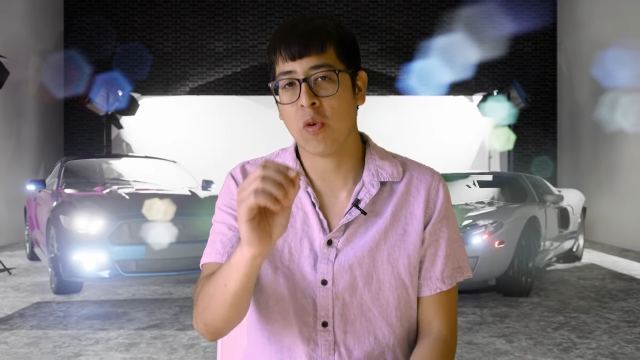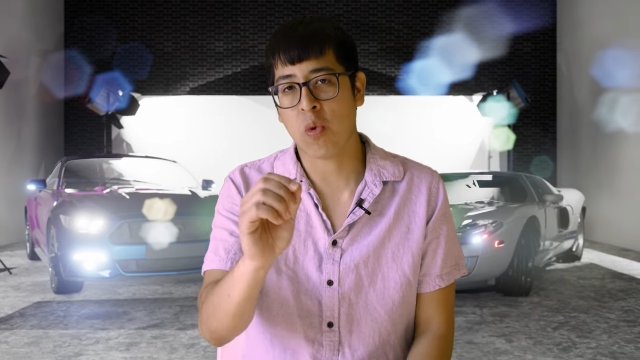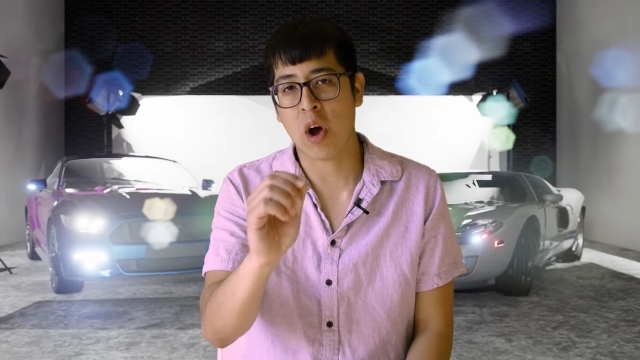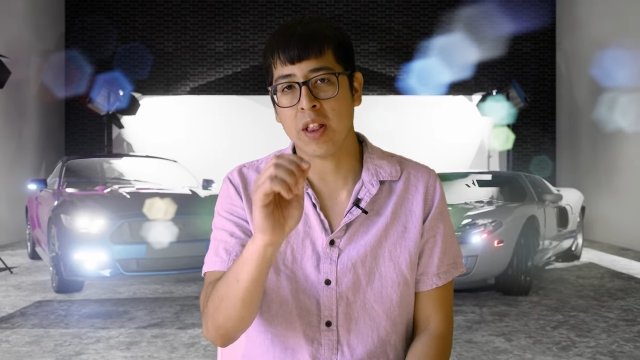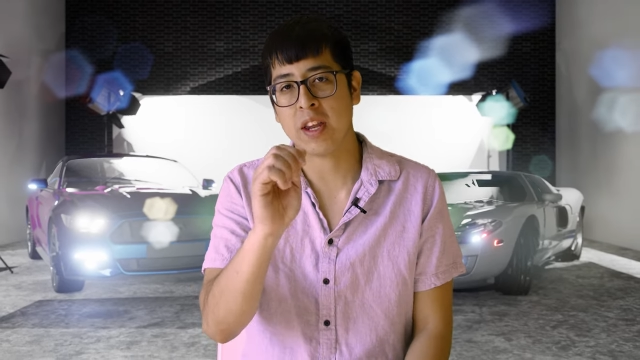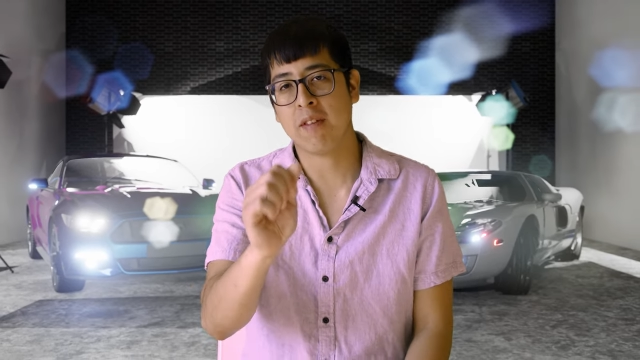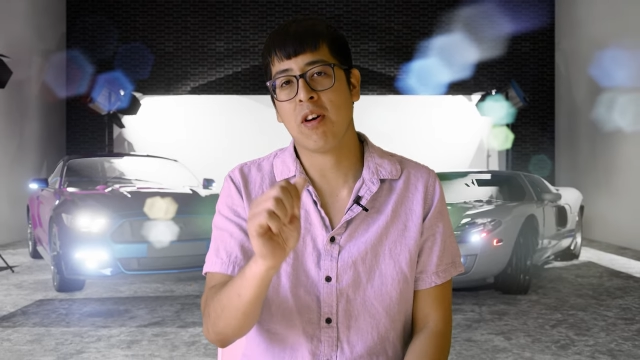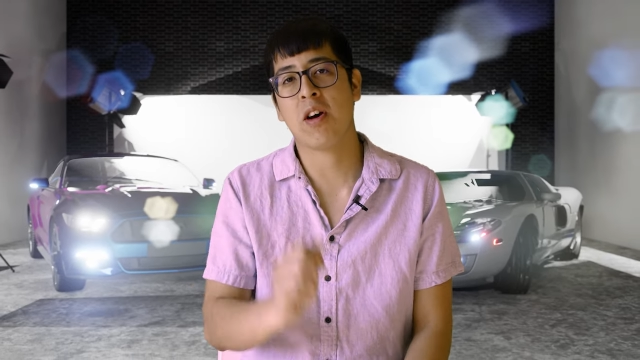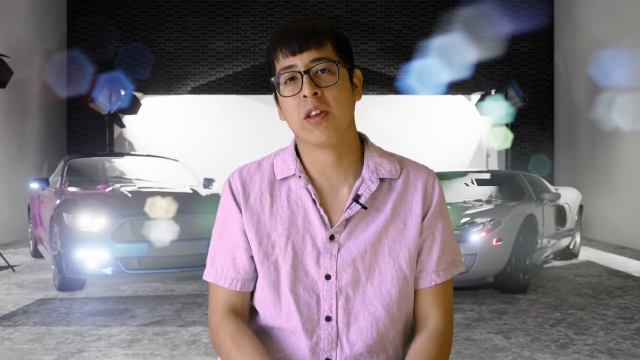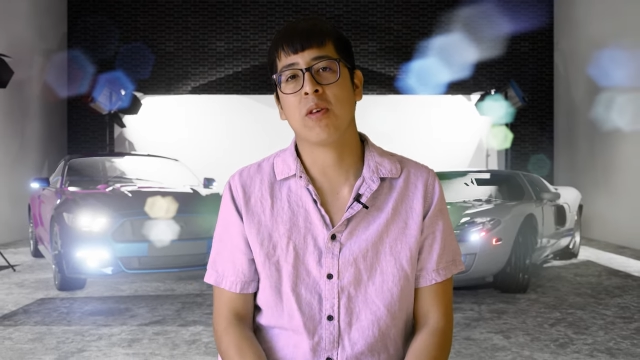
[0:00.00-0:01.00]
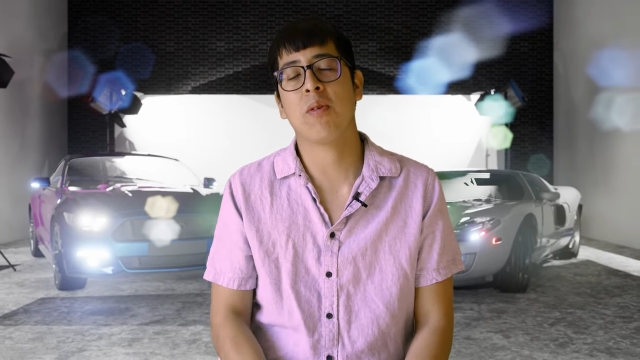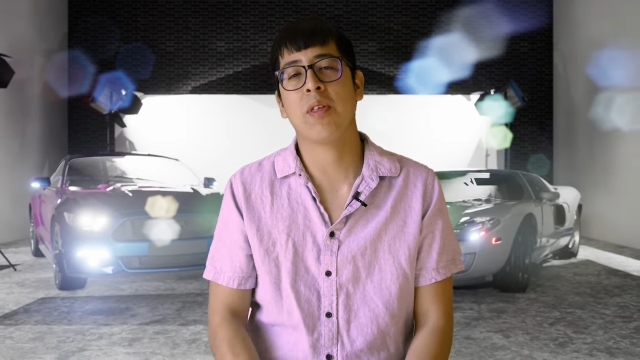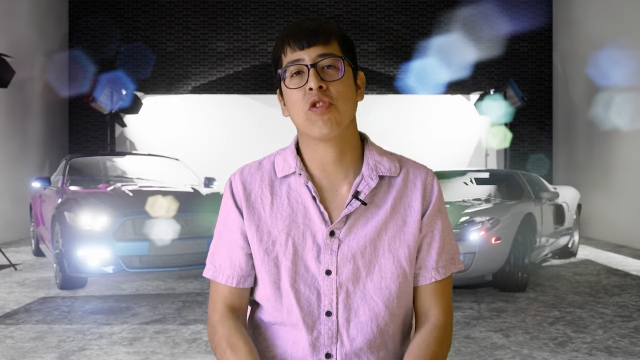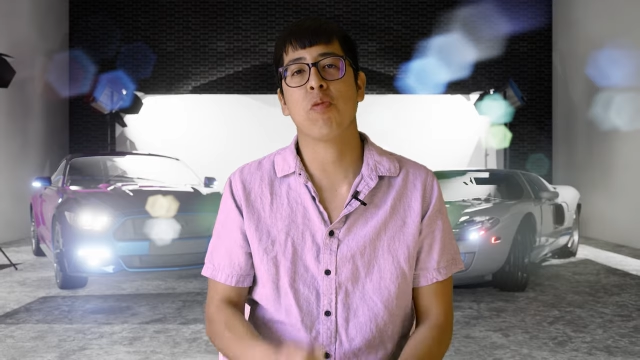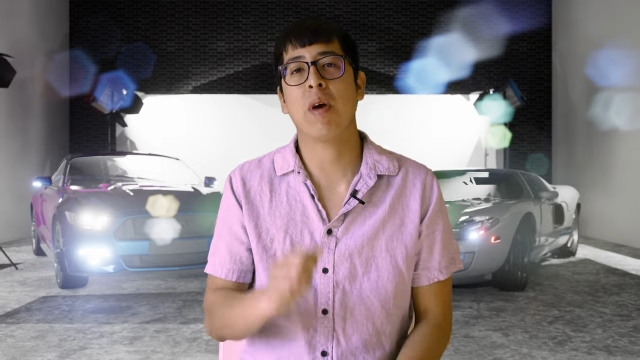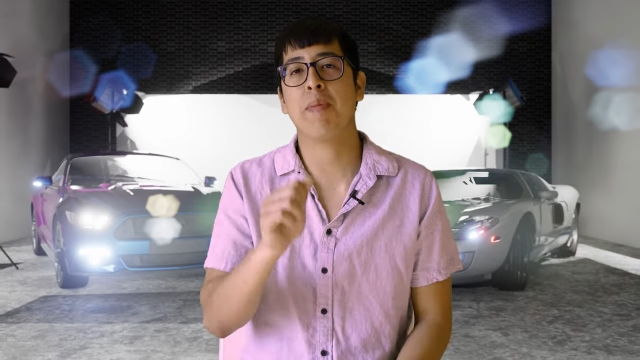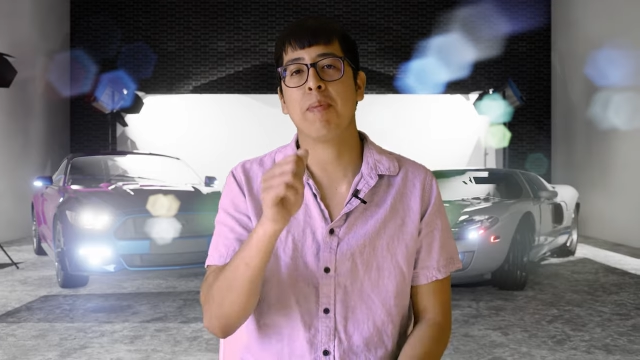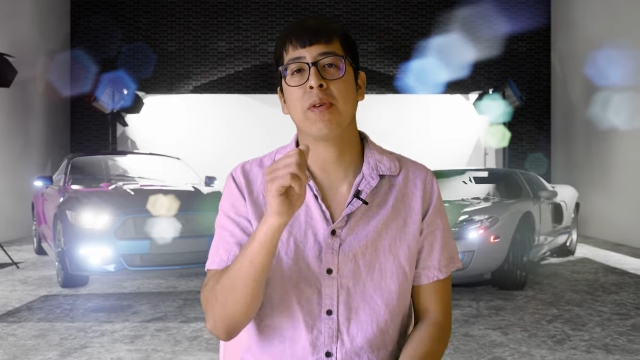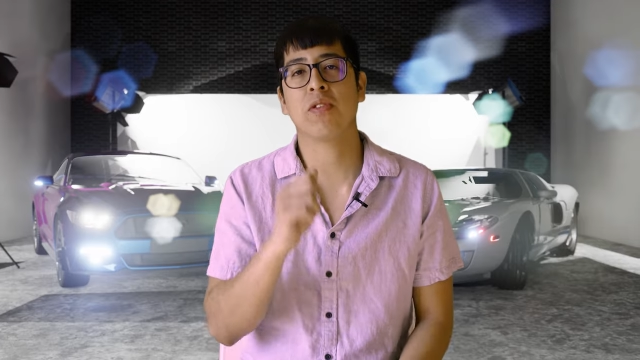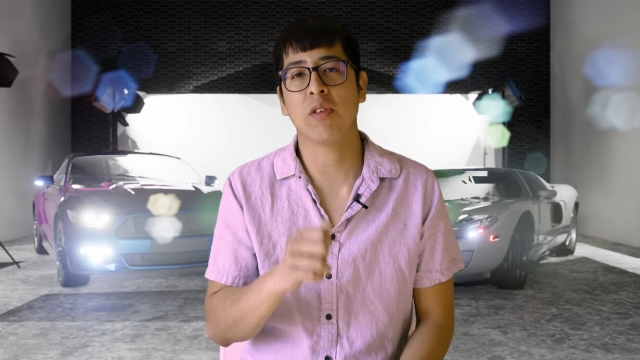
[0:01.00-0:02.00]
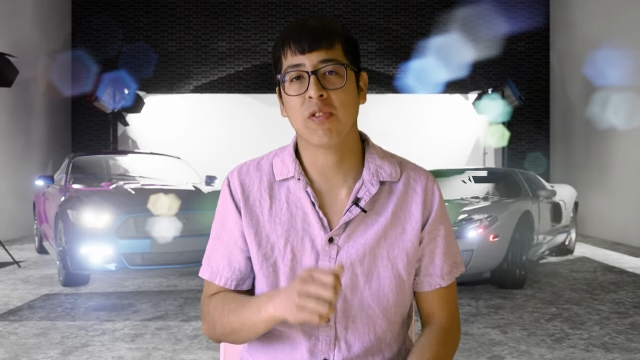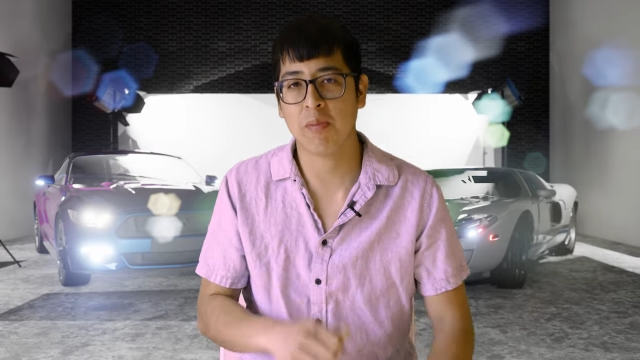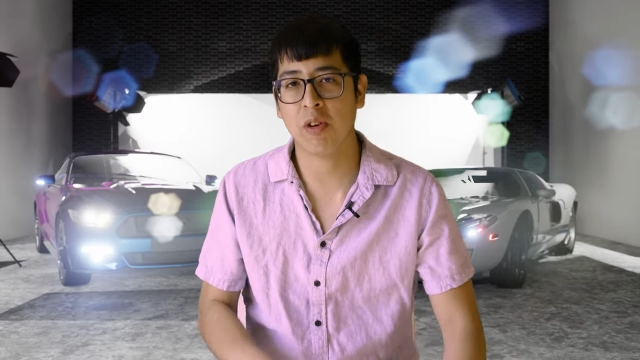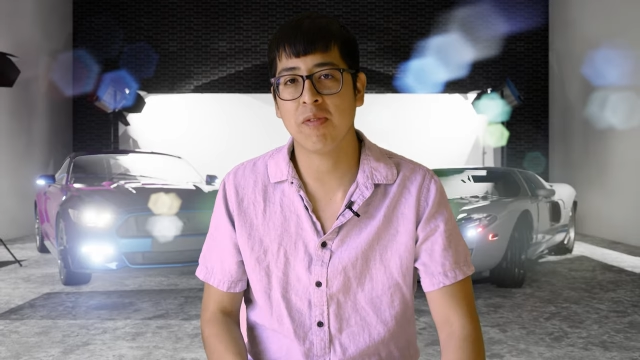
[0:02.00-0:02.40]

quality of audio that you might be missing from your